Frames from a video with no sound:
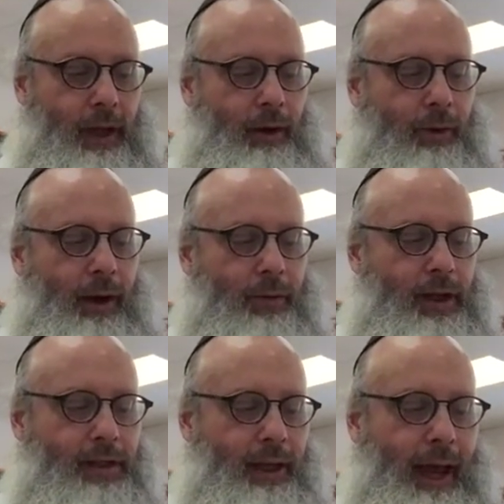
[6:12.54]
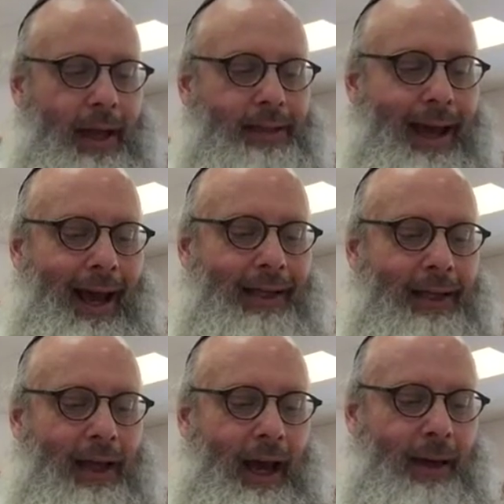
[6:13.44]
Ra'isi es
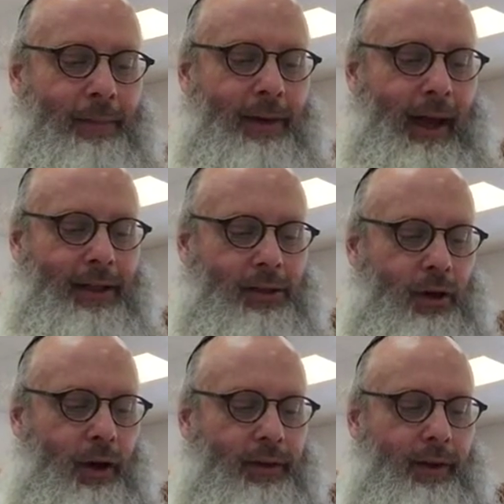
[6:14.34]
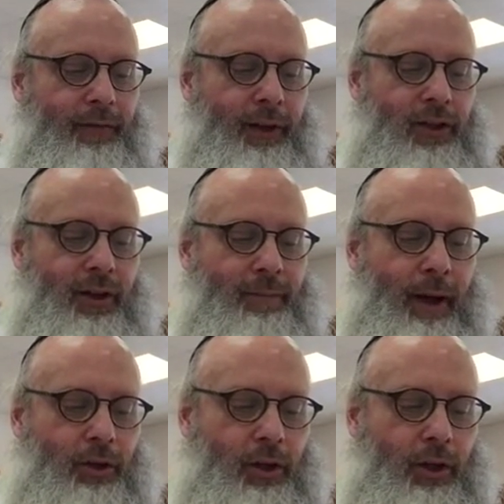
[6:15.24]
ani ami, I saw the affliction of
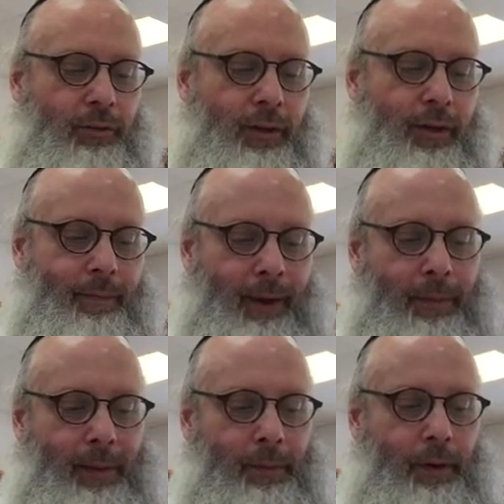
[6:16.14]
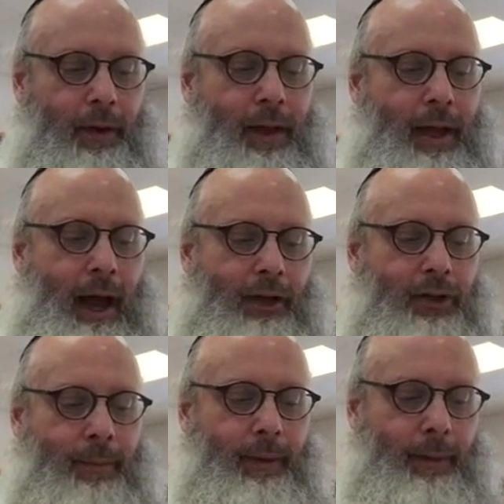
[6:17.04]
my children, my people,
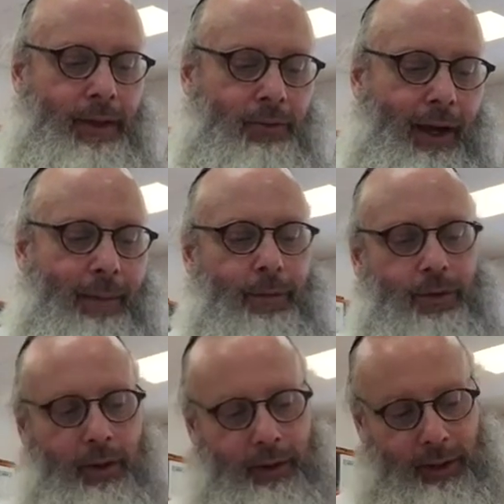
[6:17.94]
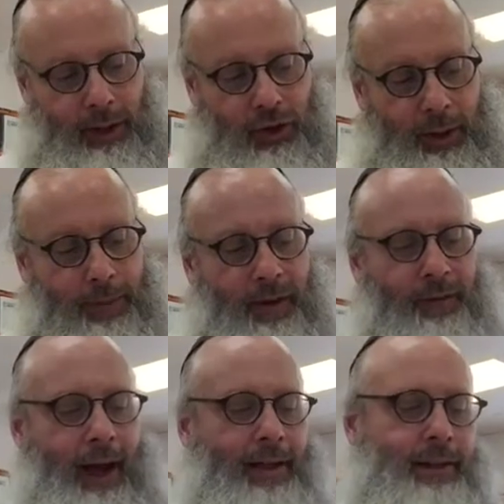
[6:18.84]
Hashem Mitzrayim, which are in Egypt.
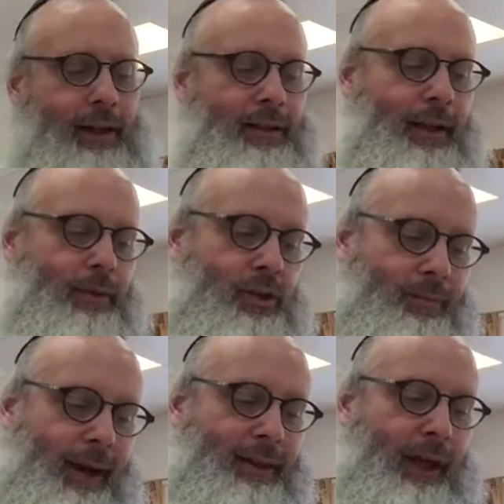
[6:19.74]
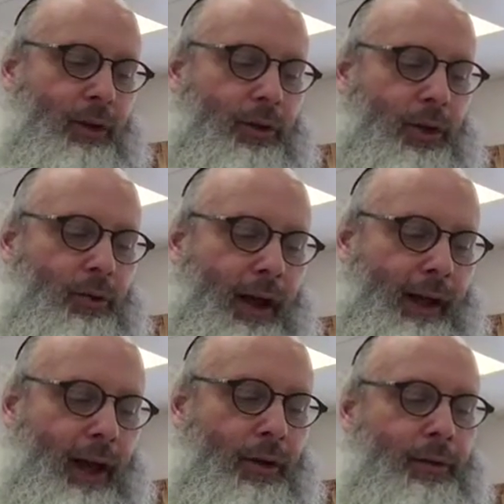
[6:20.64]
Ve'etza kasam shemate, I heard they're
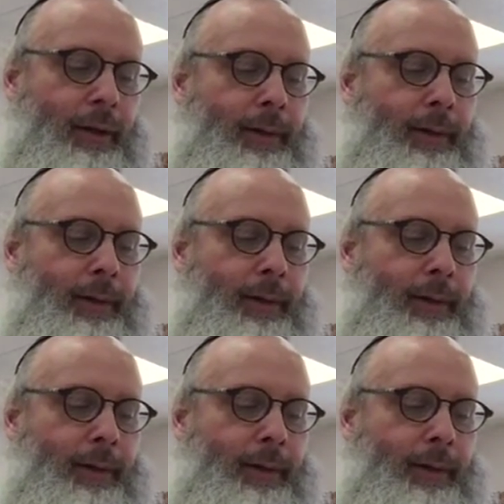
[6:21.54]
crying out.